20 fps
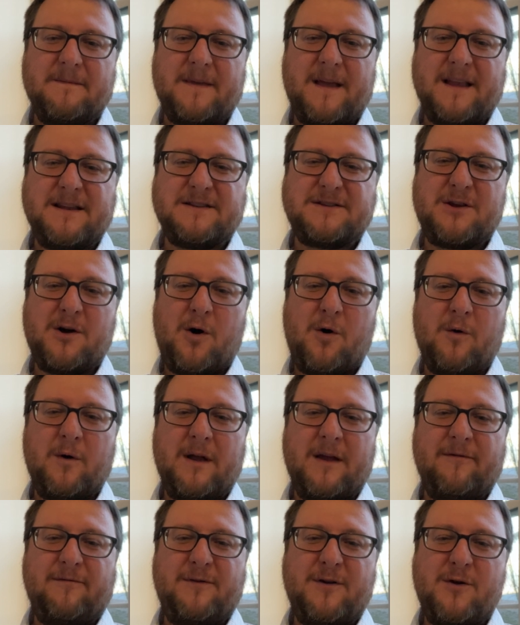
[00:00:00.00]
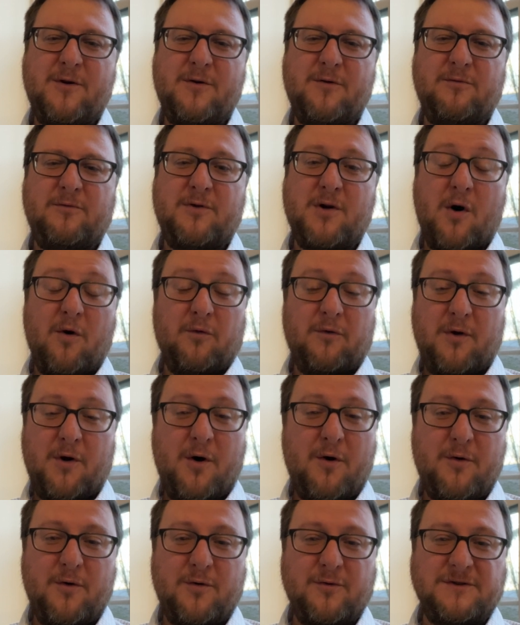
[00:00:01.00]
And so if you don't
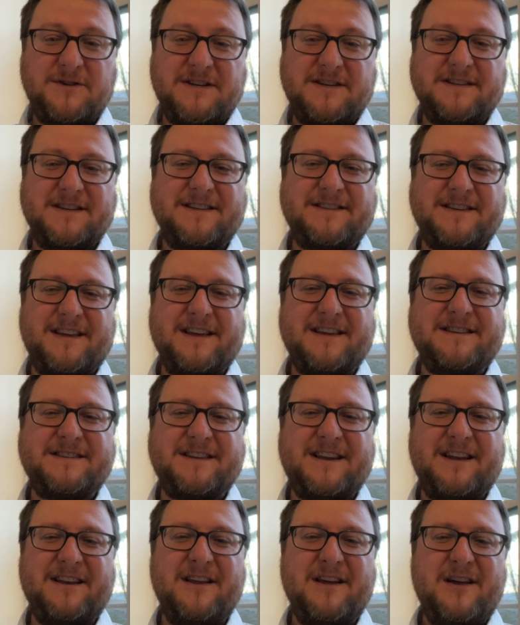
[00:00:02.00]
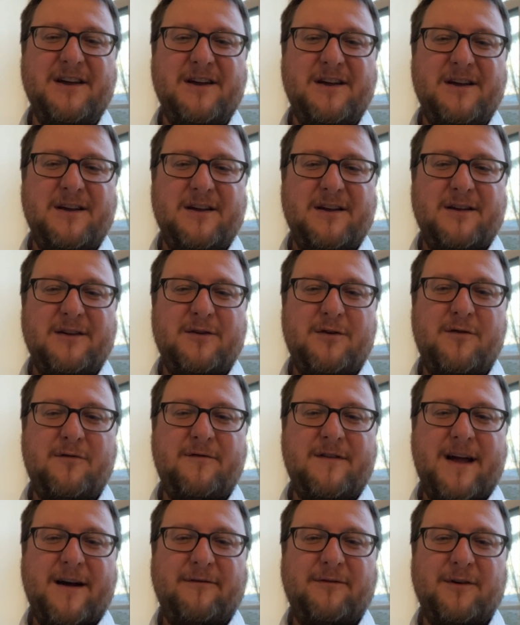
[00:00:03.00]
know who Jesus is and you've
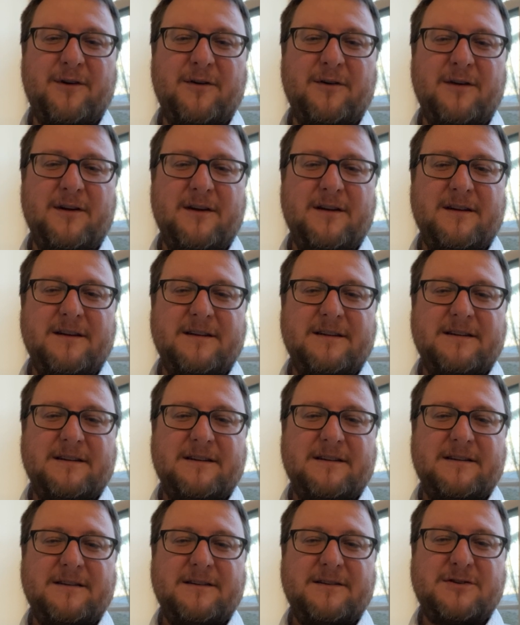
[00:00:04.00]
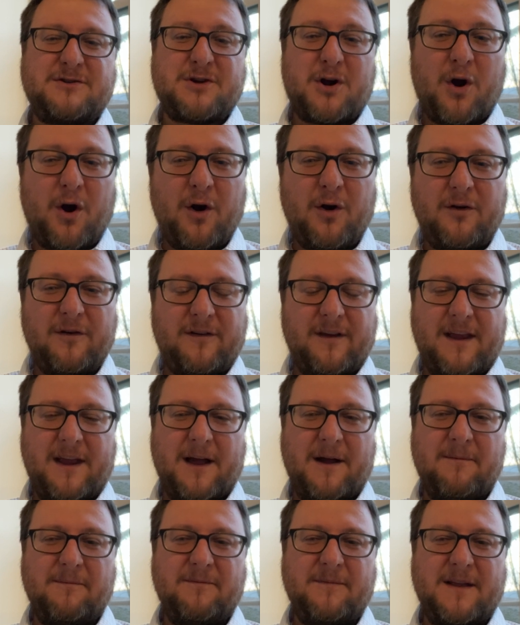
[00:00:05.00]
never turned to
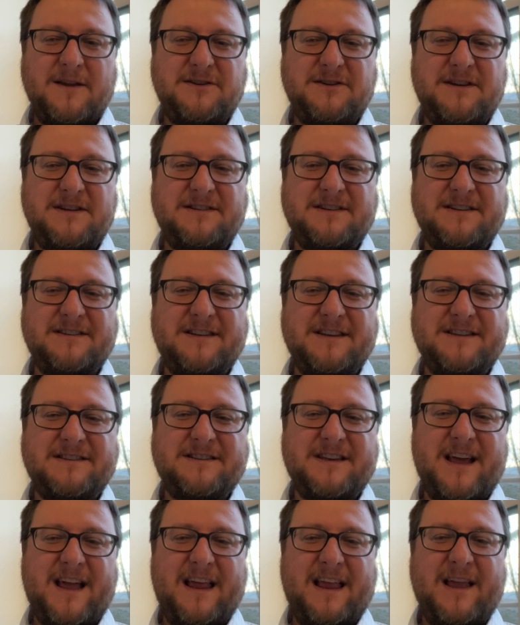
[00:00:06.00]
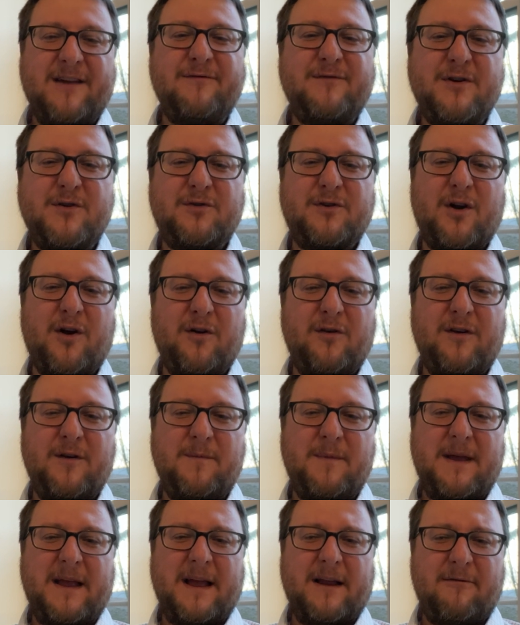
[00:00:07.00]
him, that Jesus is saying, if you turn to
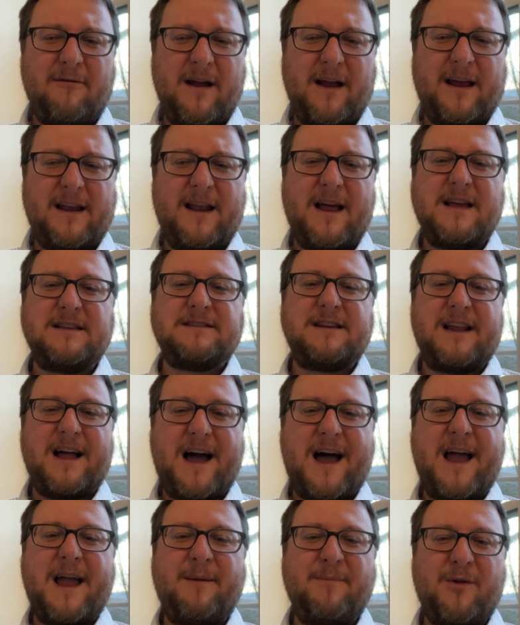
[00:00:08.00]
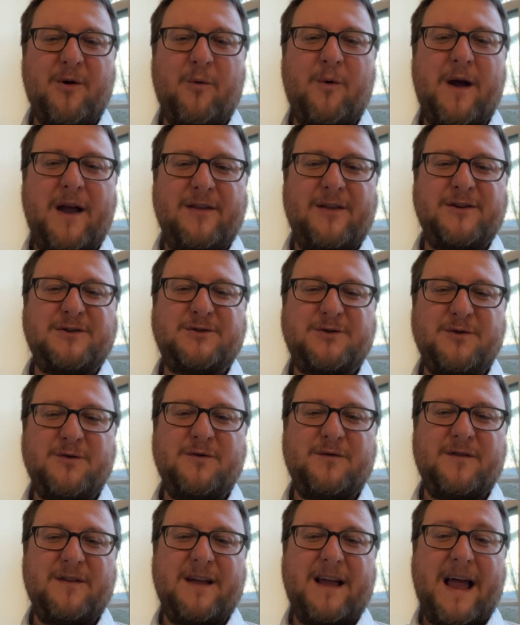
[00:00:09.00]
me and recognize that I am the way, the
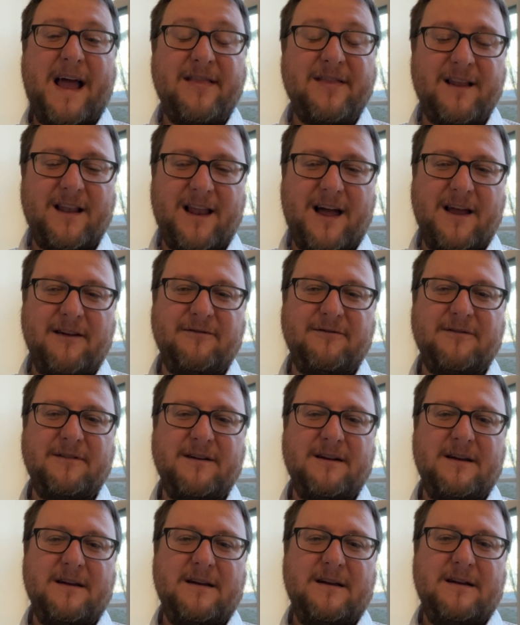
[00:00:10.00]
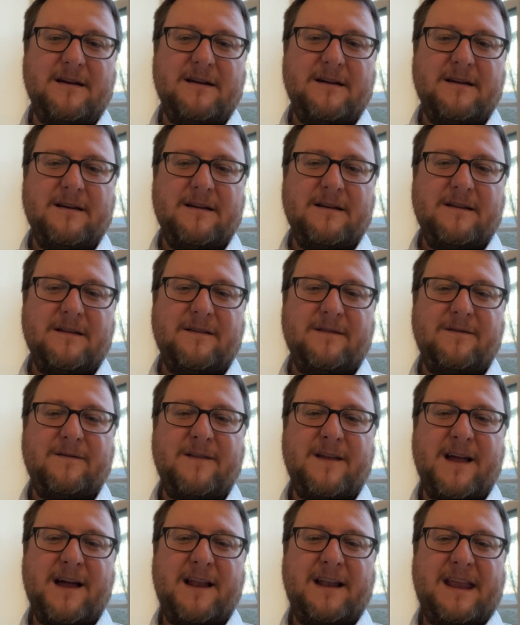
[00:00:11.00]
truth, and the life,
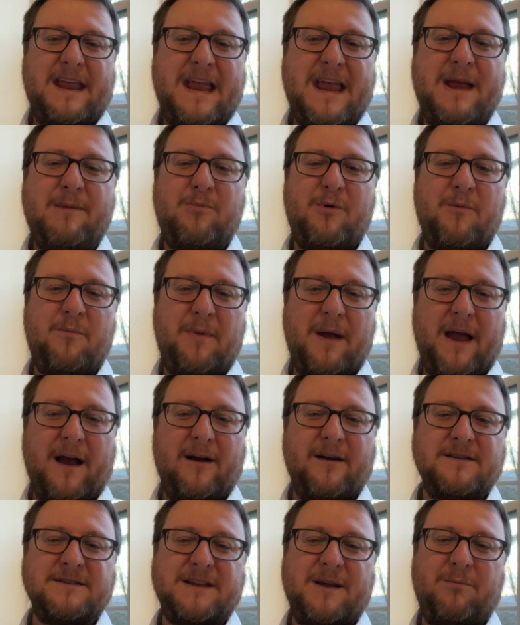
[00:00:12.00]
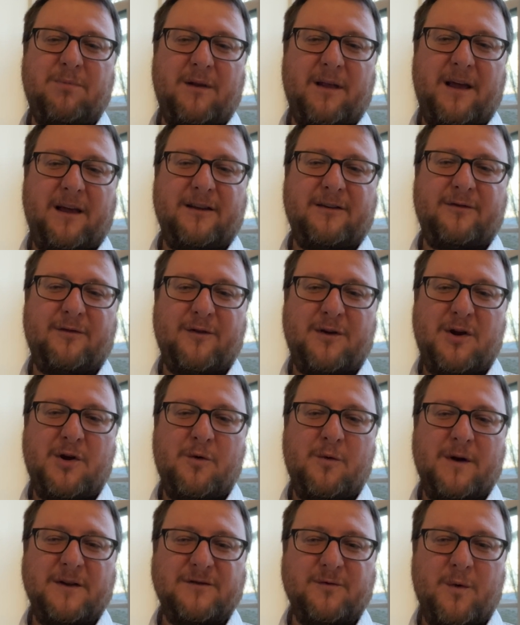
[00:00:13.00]
then he prepares a place for
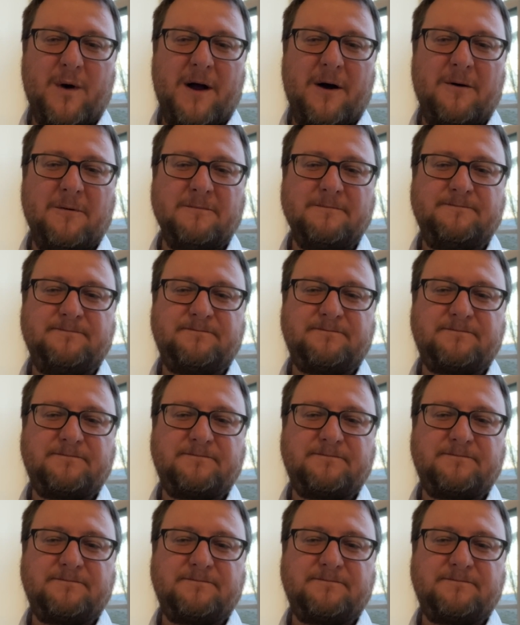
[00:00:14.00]
you as well.